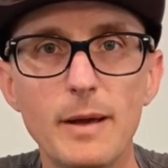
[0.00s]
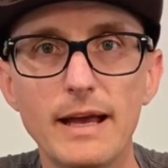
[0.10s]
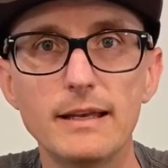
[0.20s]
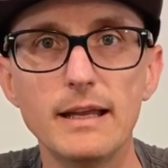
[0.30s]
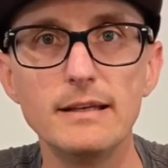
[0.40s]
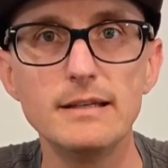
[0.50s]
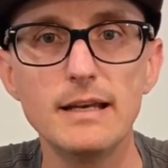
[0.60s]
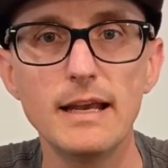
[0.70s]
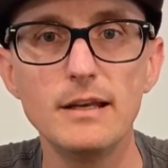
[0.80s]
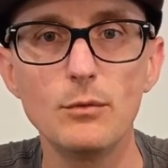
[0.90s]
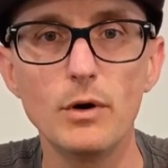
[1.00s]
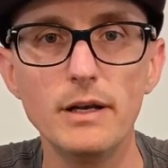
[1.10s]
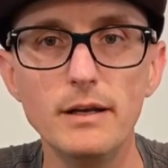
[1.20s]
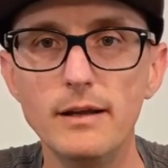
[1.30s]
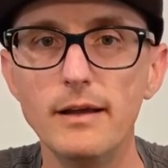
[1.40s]
back in
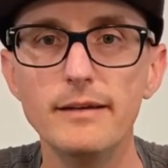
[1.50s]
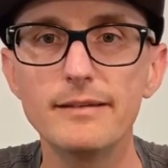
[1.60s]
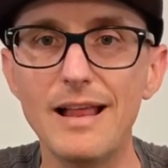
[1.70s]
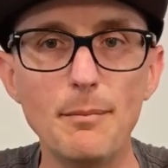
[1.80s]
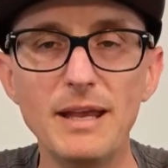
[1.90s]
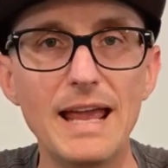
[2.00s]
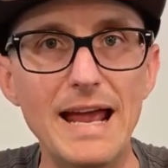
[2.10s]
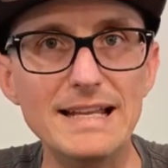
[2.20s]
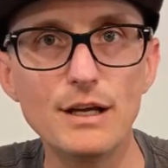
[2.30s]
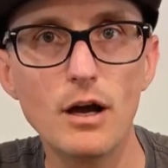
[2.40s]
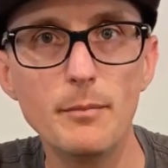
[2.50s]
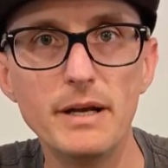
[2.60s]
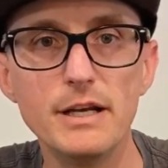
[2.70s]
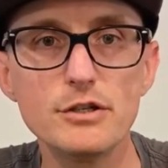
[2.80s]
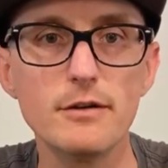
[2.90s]
1991, slapping any
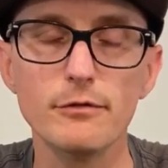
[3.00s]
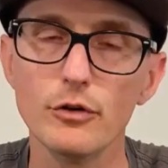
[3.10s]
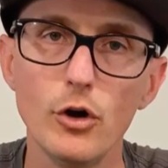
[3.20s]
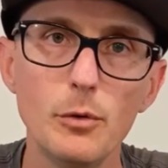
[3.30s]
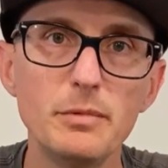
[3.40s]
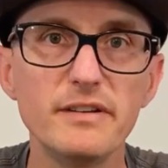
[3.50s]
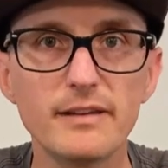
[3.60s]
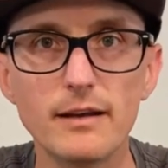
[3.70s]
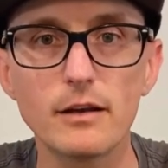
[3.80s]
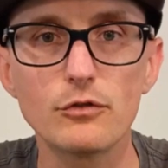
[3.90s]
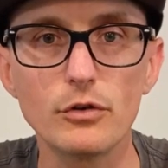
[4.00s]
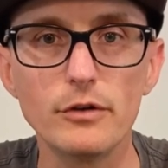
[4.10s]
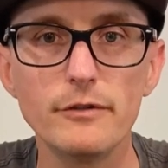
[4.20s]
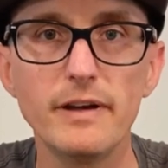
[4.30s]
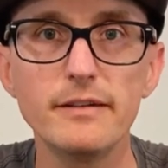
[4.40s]
combination of rope, descent control
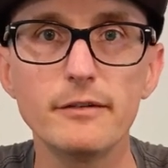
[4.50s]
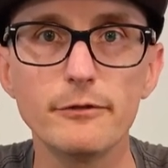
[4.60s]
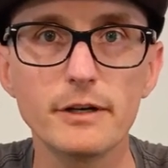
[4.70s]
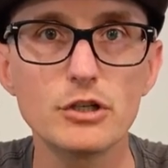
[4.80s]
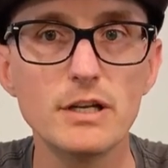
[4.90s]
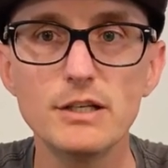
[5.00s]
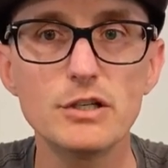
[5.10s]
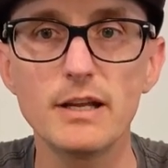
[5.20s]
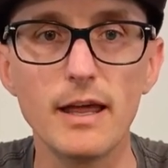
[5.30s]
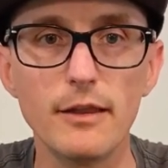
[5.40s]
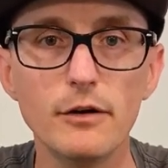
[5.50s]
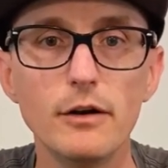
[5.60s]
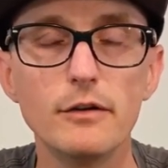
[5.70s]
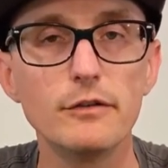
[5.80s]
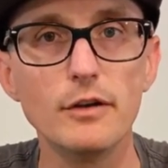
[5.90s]
device, and friction hitch
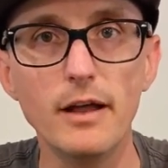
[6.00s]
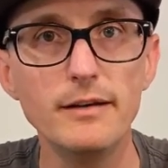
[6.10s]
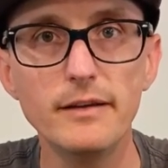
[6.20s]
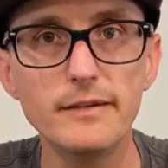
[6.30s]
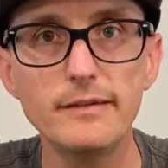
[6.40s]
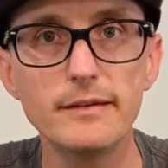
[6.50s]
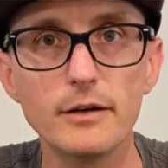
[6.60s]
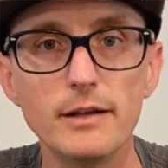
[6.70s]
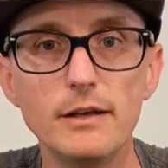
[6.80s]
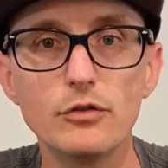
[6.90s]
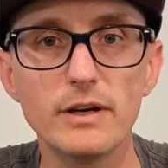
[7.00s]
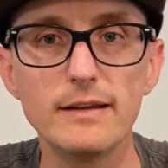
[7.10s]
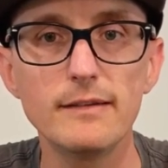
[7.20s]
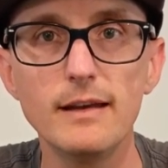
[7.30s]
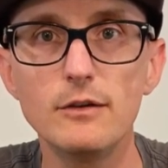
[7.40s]
together does not necessarily
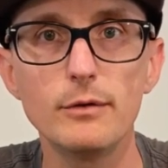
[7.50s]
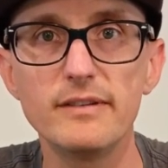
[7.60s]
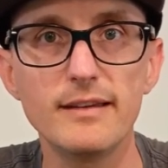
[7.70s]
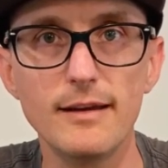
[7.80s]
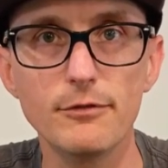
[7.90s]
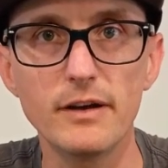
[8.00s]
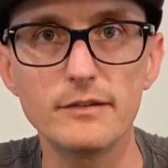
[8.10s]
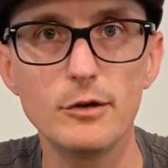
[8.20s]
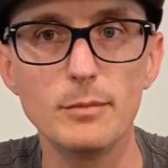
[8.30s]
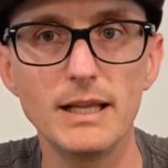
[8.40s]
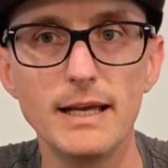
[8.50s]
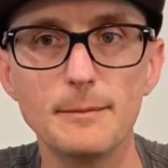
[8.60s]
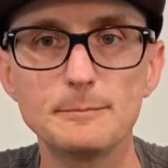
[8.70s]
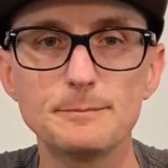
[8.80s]
translate to a safe rescue belay.